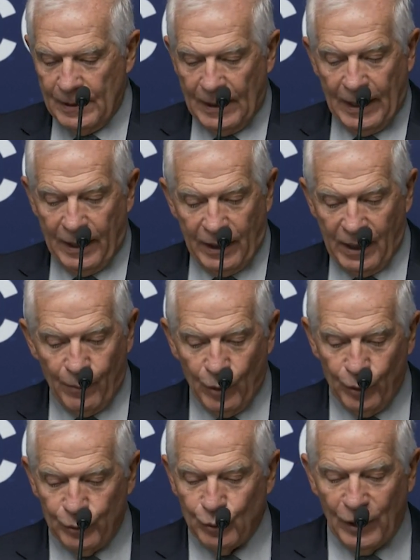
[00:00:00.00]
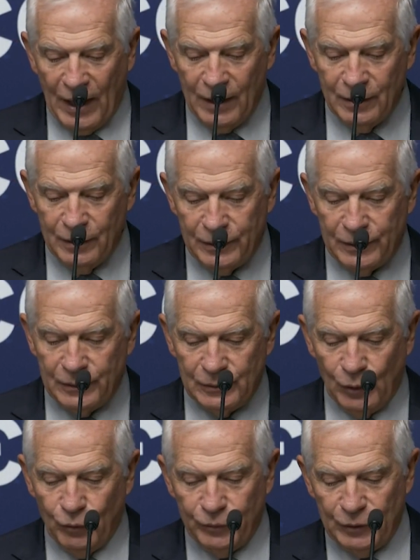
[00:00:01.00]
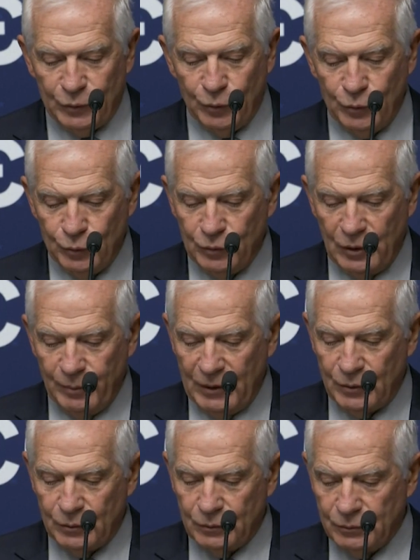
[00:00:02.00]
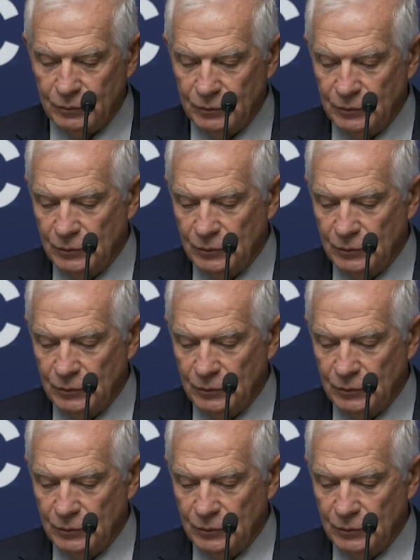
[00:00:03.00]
And I am going to hand uh, over to you, Dimitro,